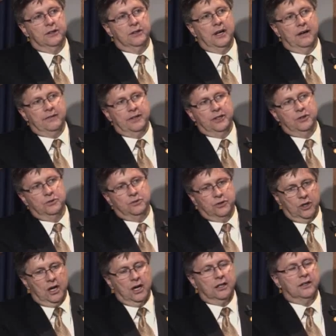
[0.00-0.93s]
having you
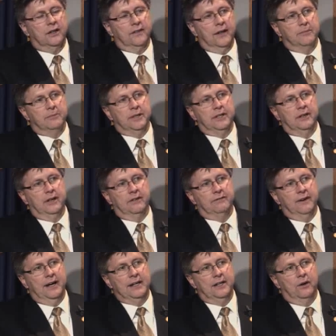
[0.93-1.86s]
talk to them and
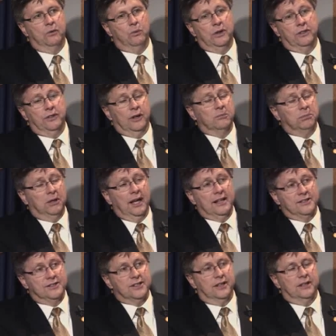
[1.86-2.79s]
find out what their
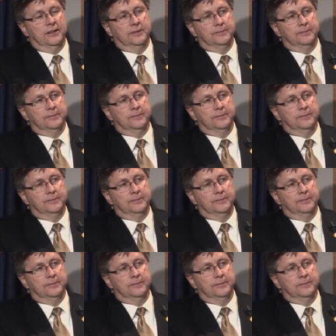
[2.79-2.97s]
plans are.